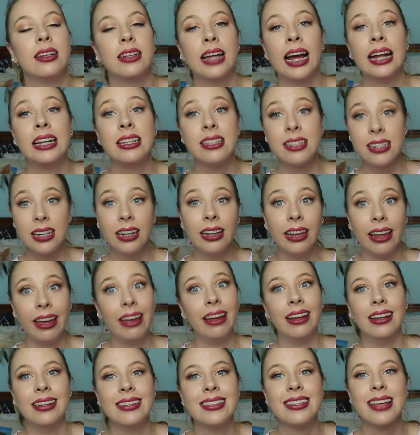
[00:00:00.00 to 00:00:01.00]
and still
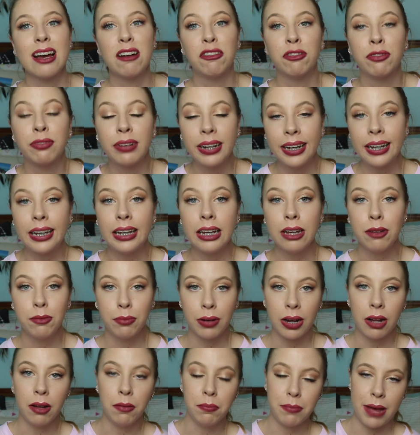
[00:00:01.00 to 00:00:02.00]
is, a really
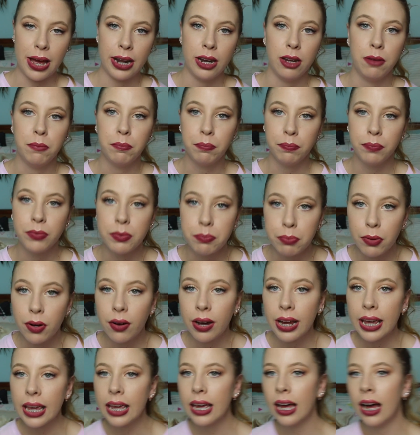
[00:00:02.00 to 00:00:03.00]
well-mannered
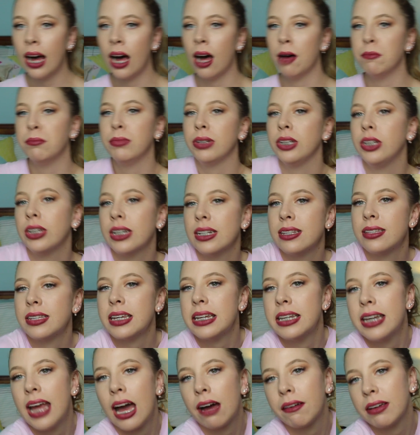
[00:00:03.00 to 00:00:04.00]
boy. You can
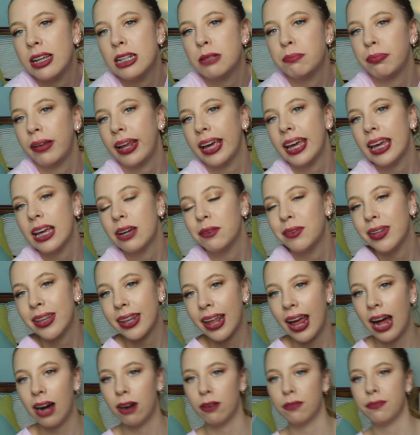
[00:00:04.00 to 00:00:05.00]
see now he's playing with
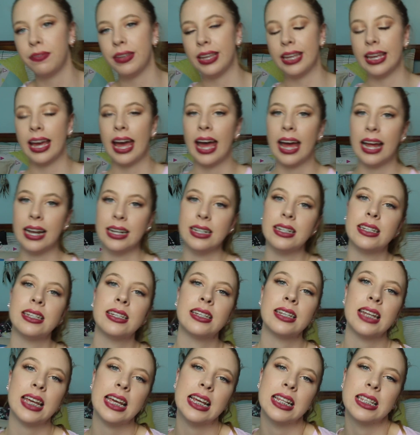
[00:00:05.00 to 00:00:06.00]
Alfie, and
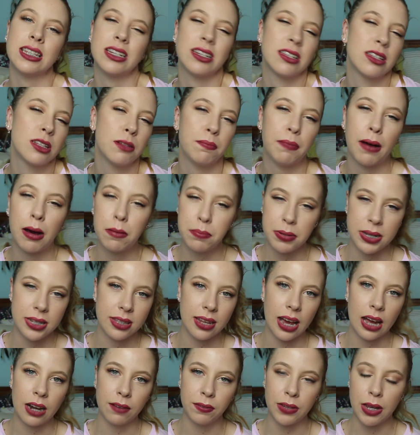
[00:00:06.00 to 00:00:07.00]
it's just the puppy
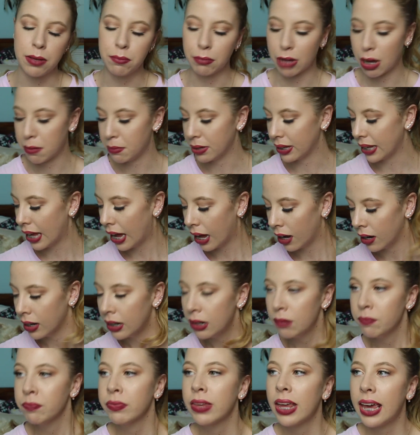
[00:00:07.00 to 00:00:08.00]
side of him coming out.
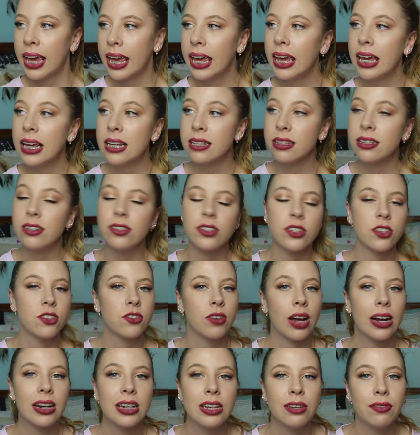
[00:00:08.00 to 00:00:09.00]
He isn't
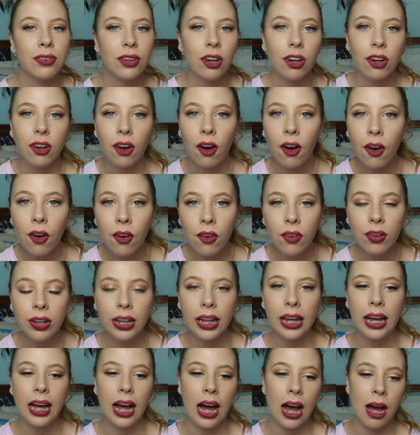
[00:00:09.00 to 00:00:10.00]
destructive at
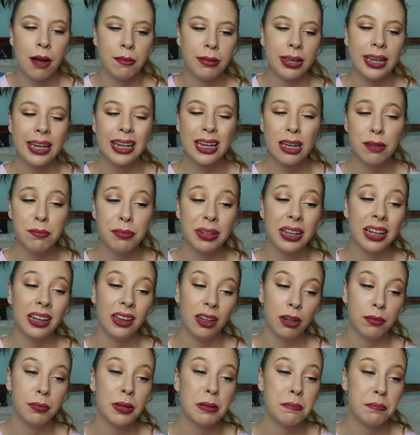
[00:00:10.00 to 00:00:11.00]
all. He can be a
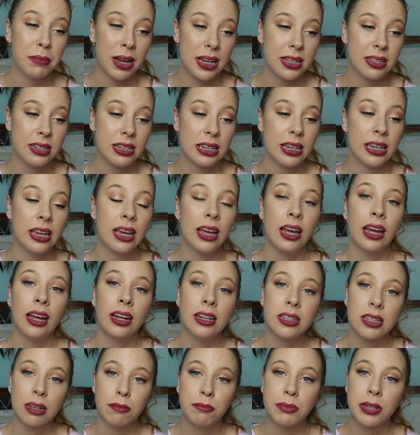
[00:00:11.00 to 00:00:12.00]
little bit messy.
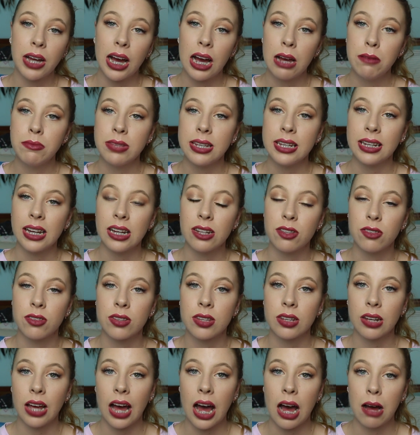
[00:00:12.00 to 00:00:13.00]
Sometimes he
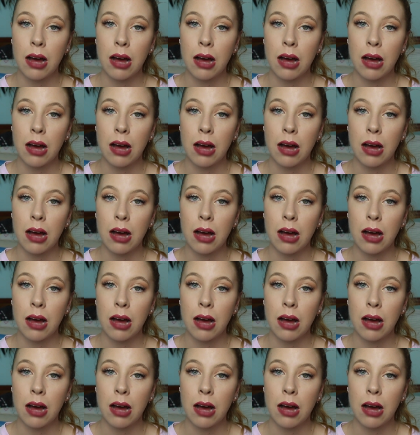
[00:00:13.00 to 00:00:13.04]
gets